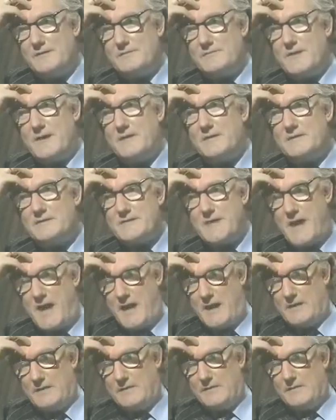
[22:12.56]
to
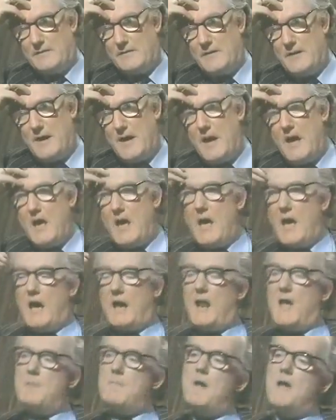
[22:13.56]
understand.
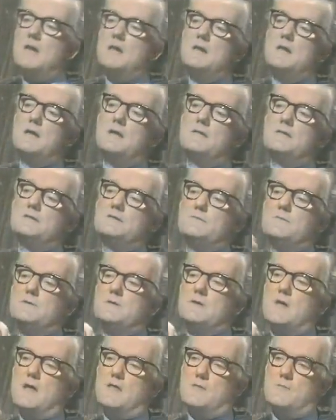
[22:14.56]
And I might link this with
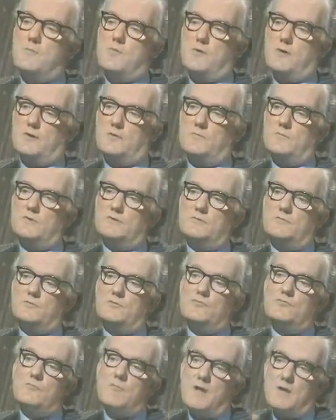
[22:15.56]
another point, which
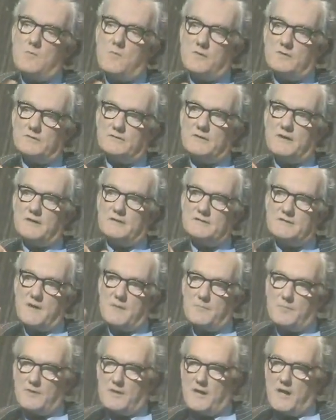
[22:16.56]
you may want to take
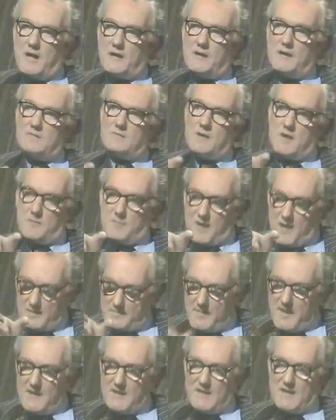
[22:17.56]
separately, I don't know, but I'll
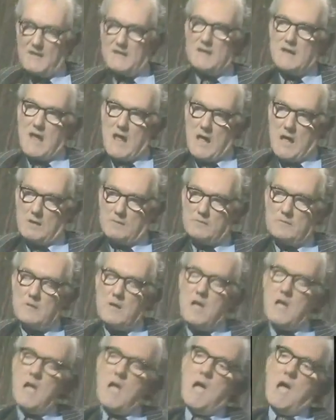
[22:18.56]
make it now.
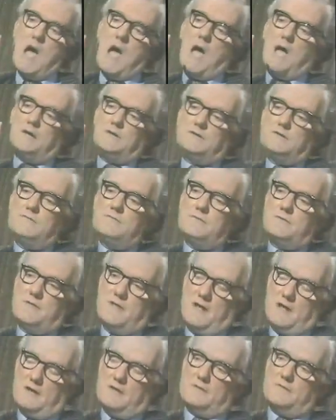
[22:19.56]
I do
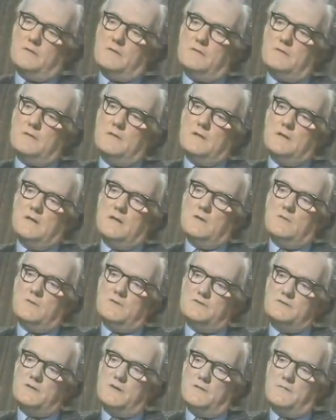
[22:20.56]
think that the
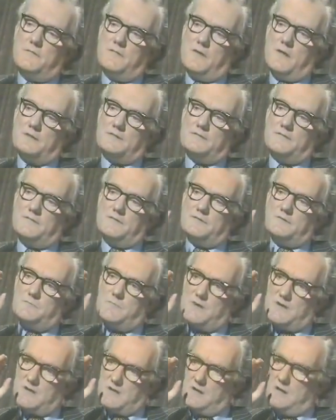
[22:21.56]
linguistic philosophers,
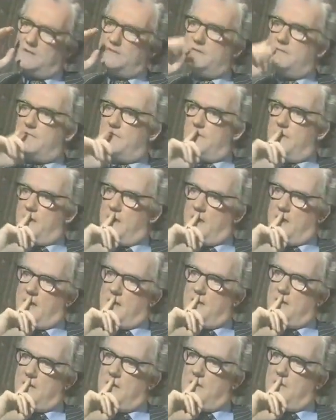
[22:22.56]
because of
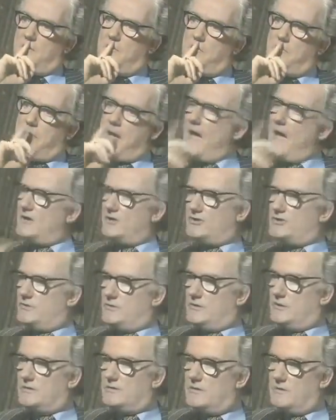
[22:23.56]
their
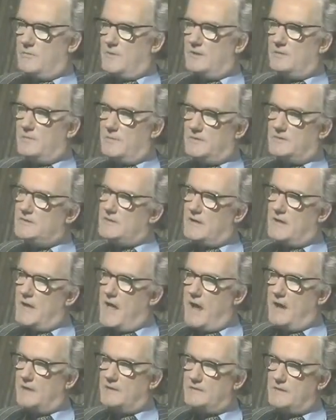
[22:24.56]
passionate commitment to
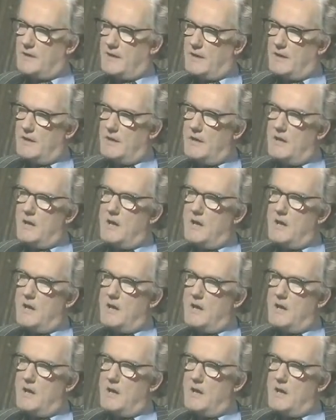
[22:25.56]
clarity,